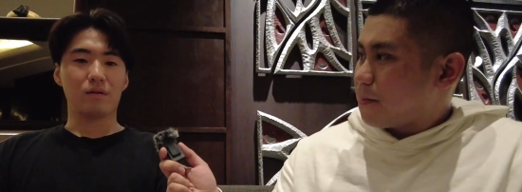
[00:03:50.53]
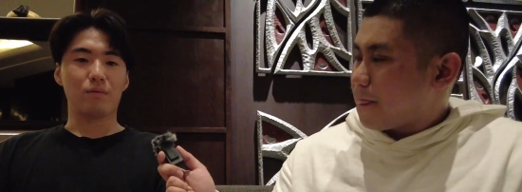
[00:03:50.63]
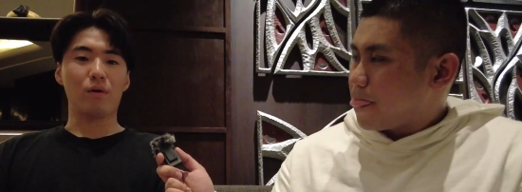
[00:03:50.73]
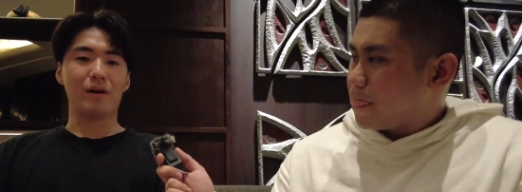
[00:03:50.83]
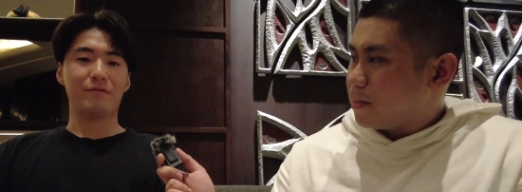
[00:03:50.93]

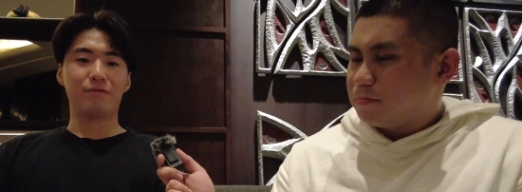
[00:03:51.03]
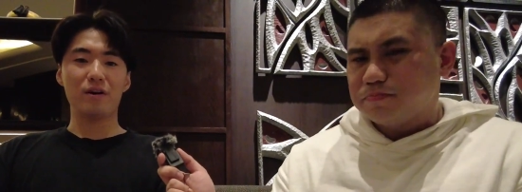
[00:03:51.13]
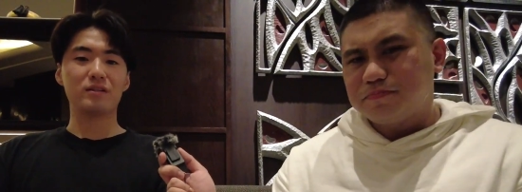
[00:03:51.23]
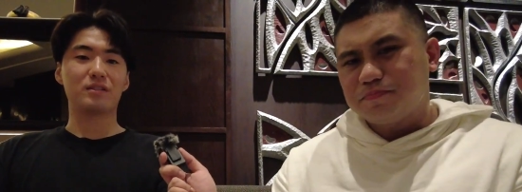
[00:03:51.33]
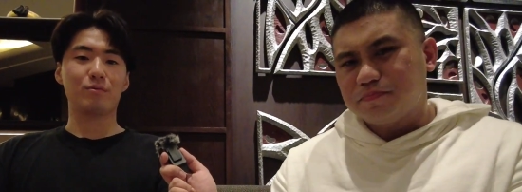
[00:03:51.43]
Speaker 1: Well, at
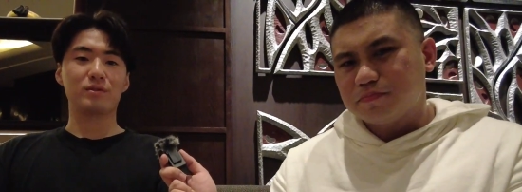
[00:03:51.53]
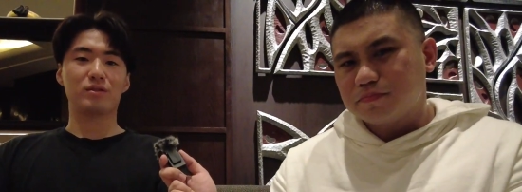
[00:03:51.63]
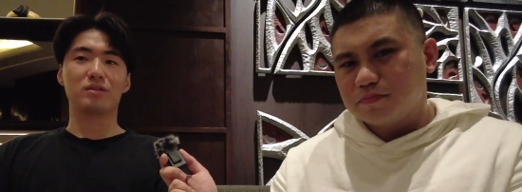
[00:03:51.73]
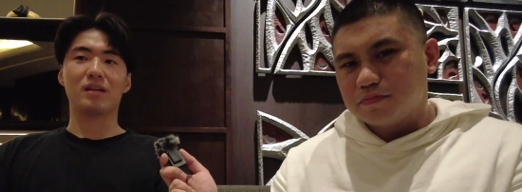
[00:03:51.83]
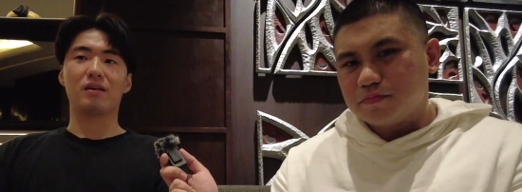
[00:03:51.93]
first it was
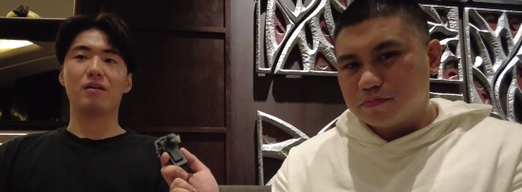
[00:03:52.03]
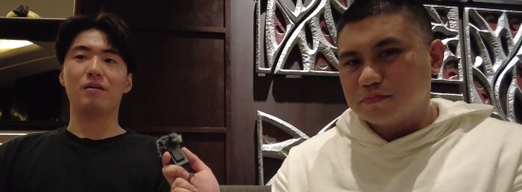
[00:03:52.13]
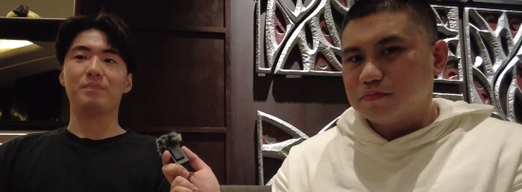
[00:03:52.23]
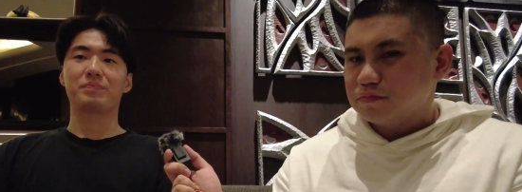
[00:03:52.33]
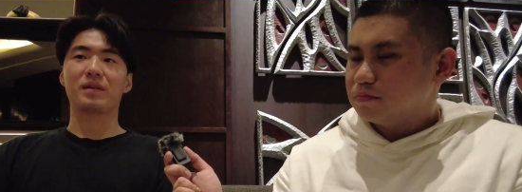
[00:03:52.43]
just like
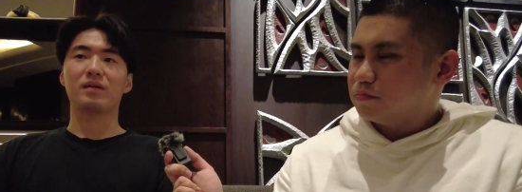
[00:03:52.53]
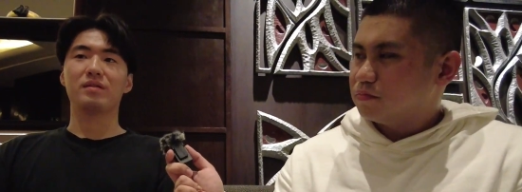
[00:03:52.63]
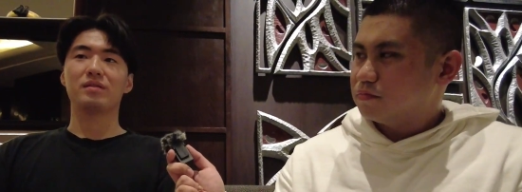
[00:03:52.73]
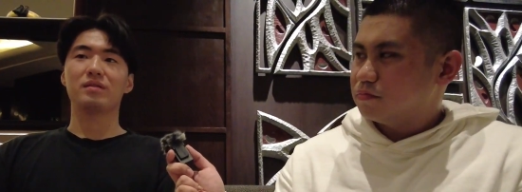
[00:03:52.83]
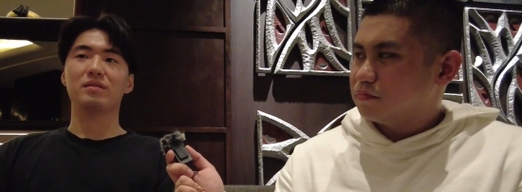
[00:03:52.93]
um,
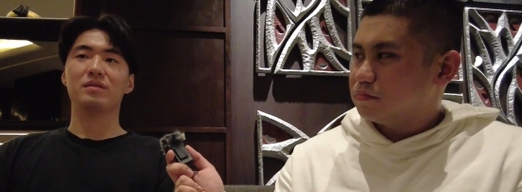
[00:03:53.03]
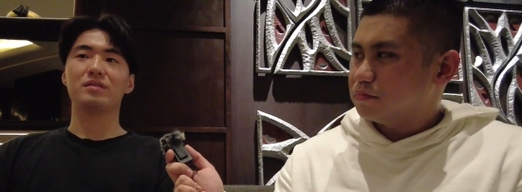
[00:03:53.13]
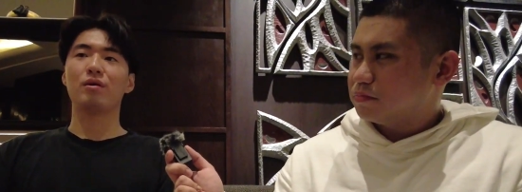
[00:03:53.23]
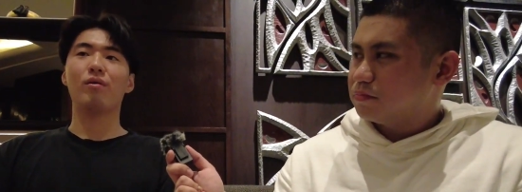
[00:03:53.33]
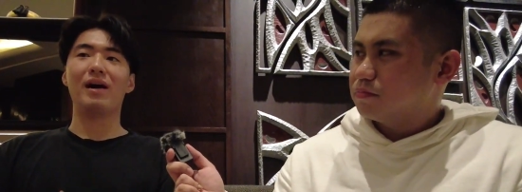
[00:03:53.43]

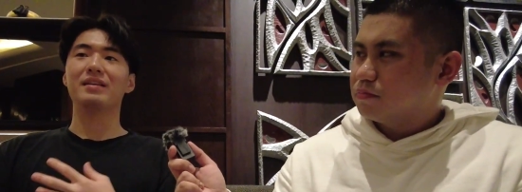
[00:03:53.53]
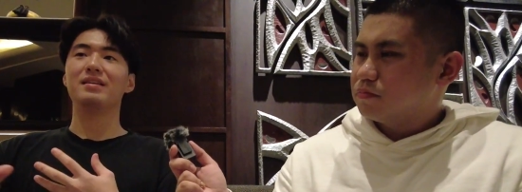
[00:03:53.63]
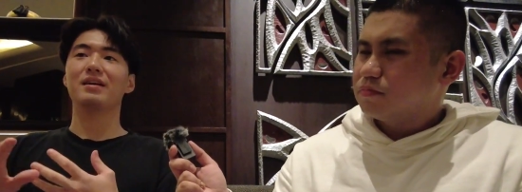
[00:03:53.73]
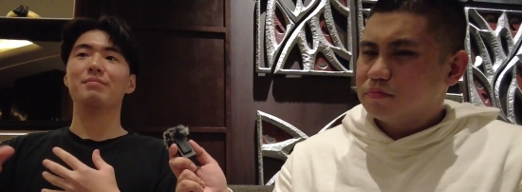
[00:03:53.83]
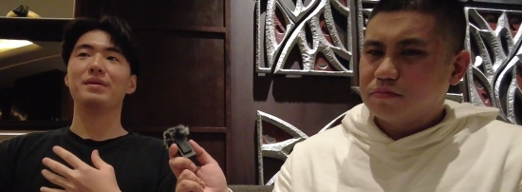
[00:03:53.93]
this whole
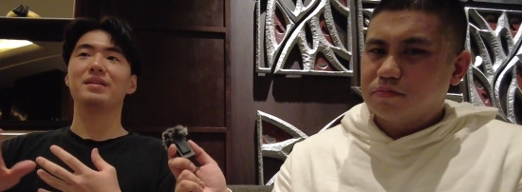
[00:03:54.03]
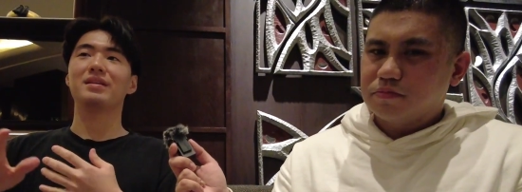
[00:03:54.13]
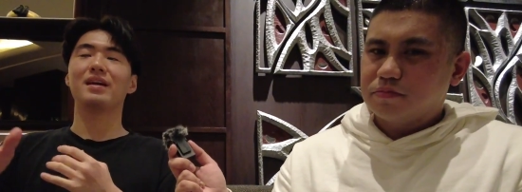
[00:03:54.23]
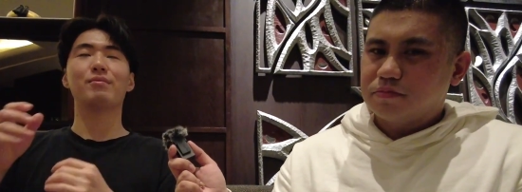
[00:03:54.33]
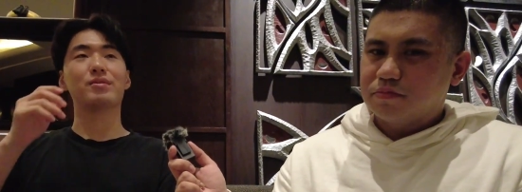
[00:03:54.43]
idea of
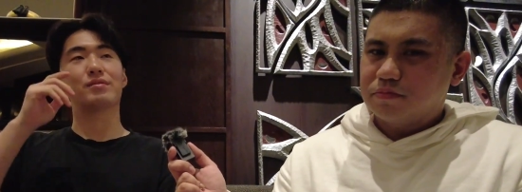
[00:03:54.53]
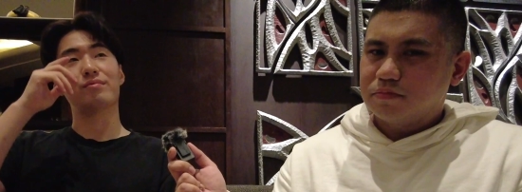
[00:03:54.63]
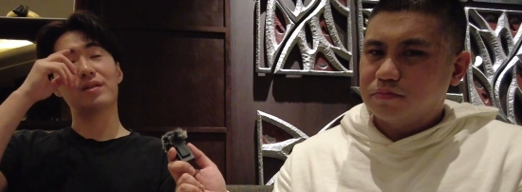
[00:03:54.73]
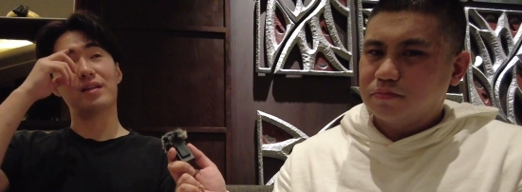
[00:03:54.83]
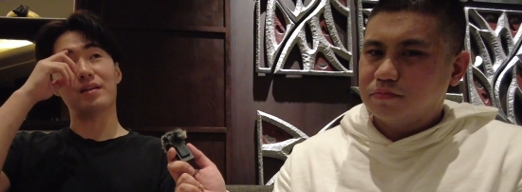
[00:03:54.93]
BTK
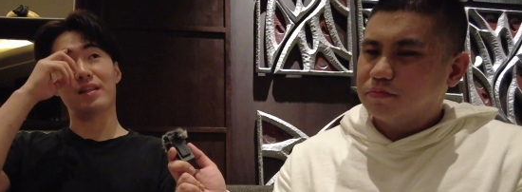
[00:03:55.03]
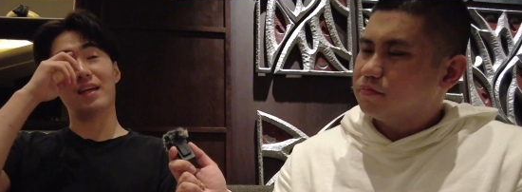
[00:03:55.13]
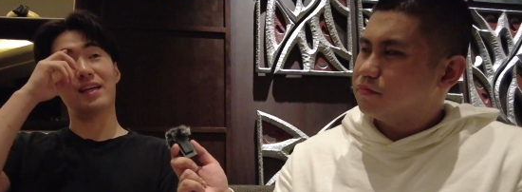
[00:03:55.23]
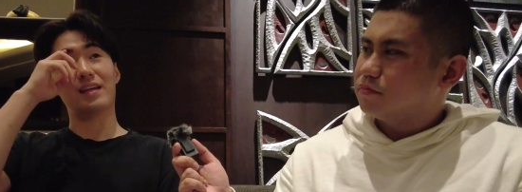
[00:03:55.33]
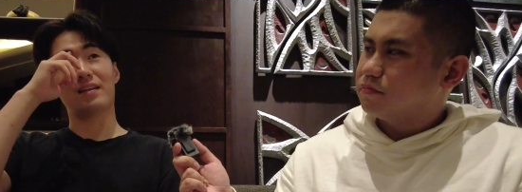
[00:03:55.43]
wasn't really a
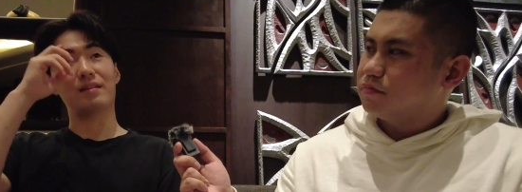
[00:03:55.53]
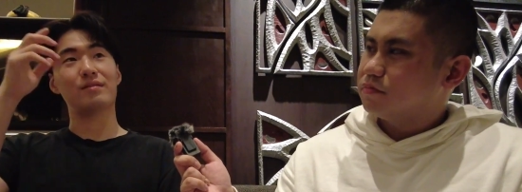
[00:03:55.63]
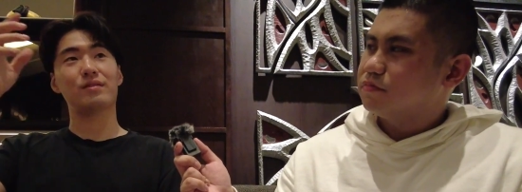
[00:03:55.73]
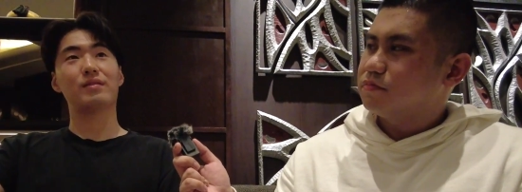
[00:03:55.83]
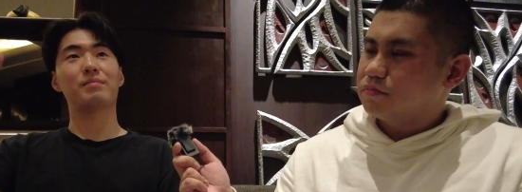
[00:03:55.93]
thing,
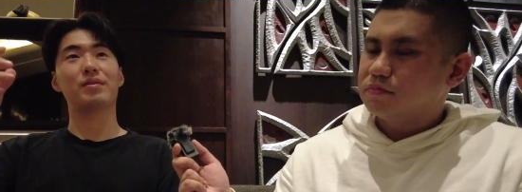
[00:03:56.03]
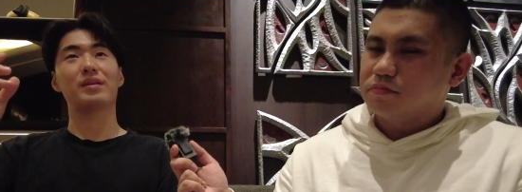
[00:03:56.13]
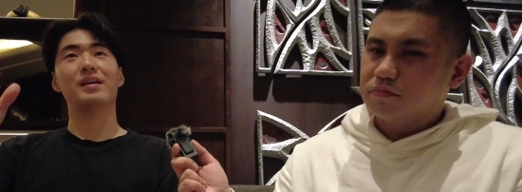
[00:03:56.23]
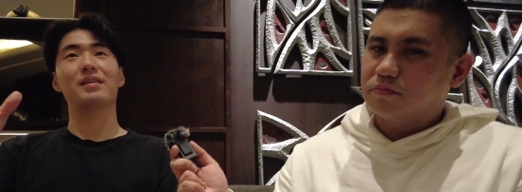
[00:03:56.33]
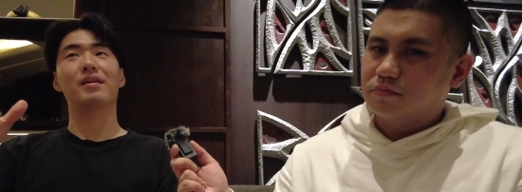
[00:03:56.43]

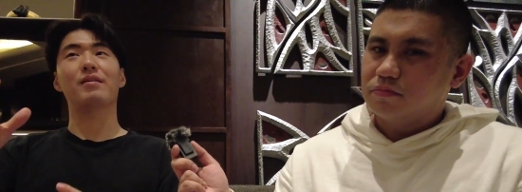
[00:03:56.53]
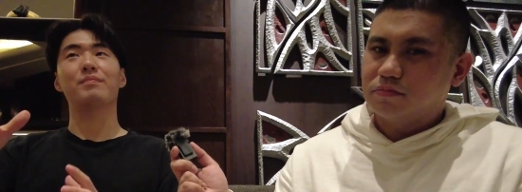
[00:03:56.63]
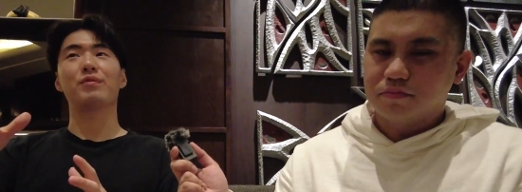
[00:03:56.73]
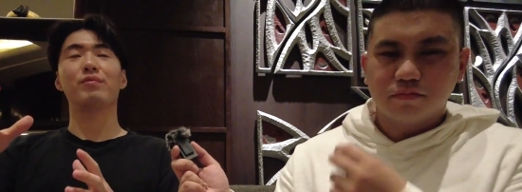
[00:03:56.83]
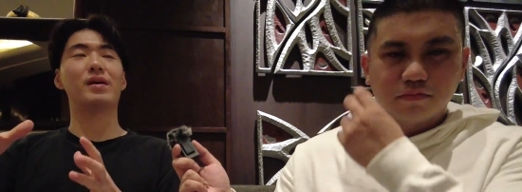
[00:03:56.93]
but then
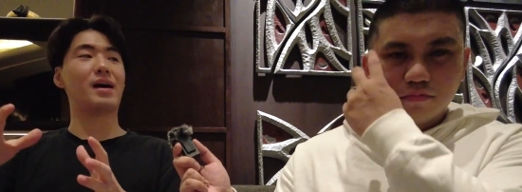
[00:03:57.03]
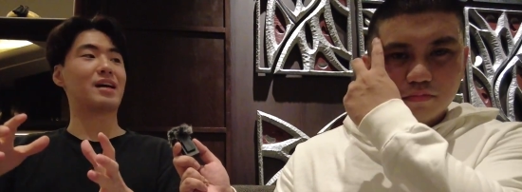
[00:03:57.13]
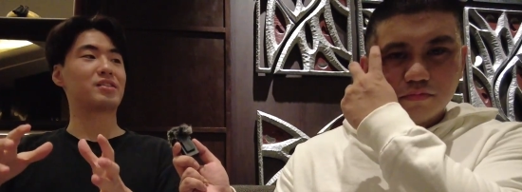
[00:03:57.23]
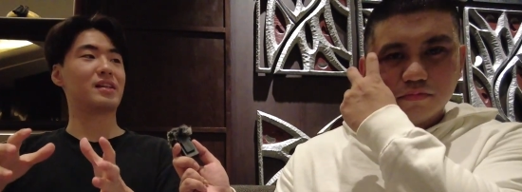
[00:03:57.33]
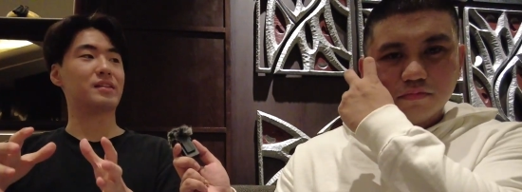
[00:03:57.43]
um, we had
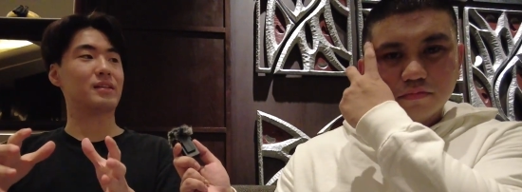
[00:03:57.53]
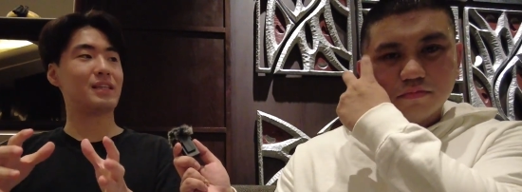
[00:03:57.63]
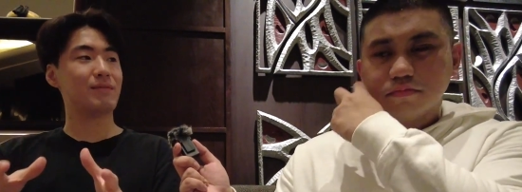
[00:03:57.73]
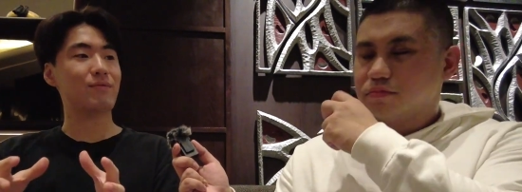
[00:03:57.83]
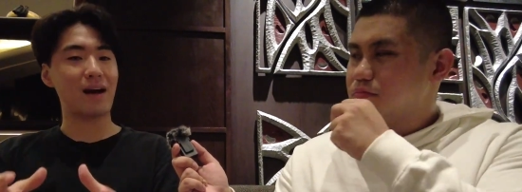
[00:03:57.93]
actually a
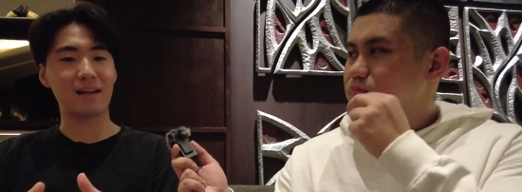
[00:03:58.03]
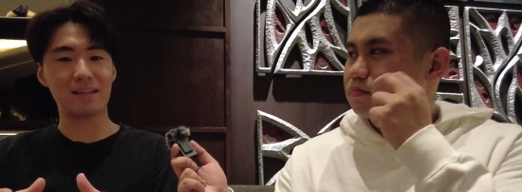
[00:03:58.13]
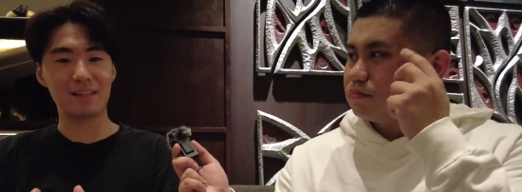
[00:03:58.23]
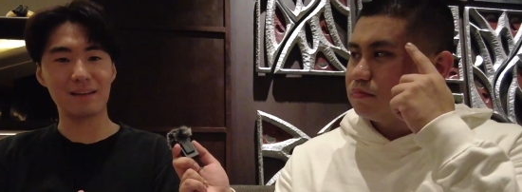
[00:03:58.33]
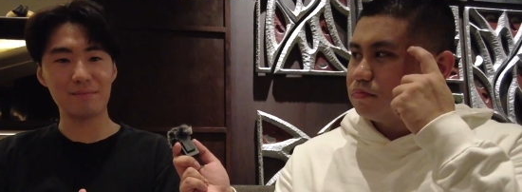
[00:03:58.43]
Team
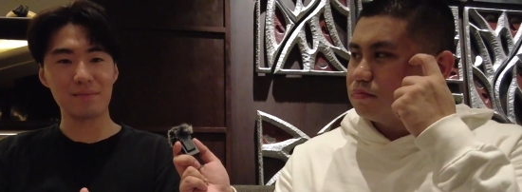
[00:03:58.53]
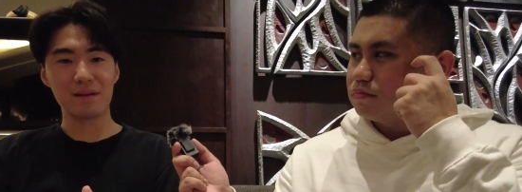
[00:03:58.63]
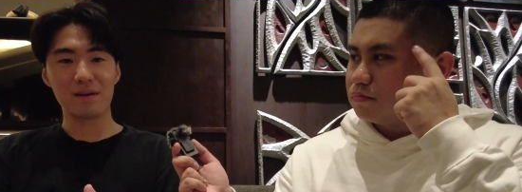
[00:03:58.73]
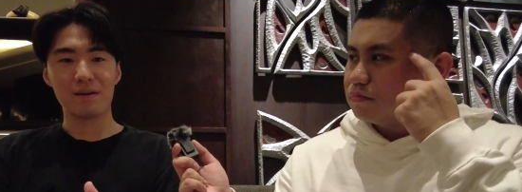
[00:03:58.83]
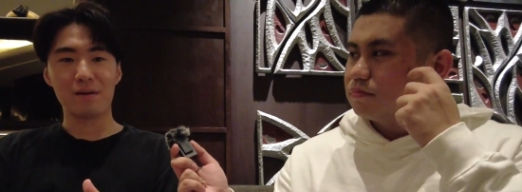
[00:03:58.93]
Valley team
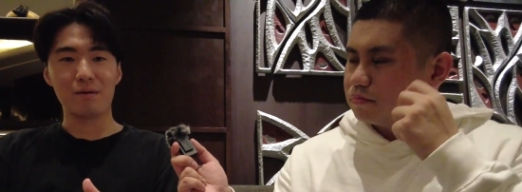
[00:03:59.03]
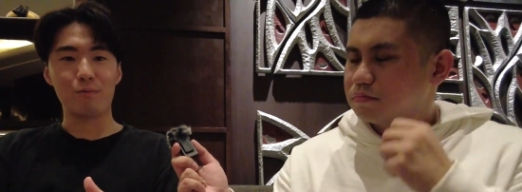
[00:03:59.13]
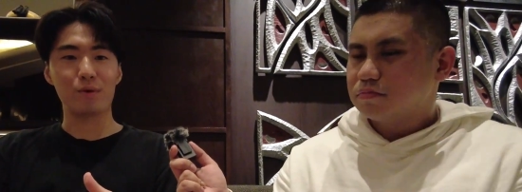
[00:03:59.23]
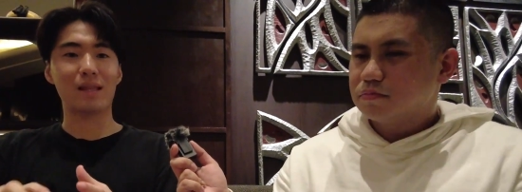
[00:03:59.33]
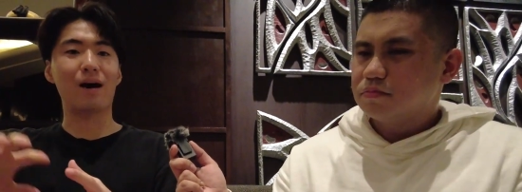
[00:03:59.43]

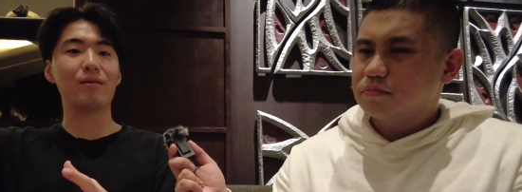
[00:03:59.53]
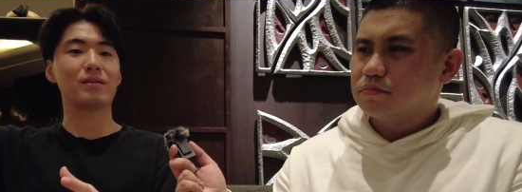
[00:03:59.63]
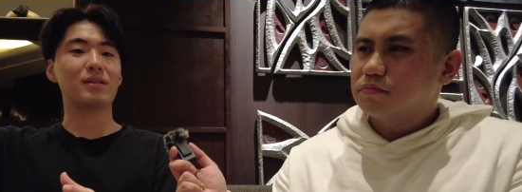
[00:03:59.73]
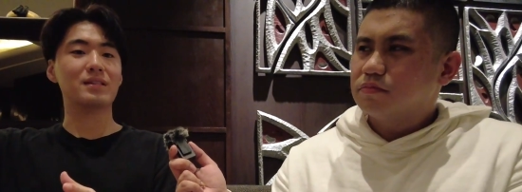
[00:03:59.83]
without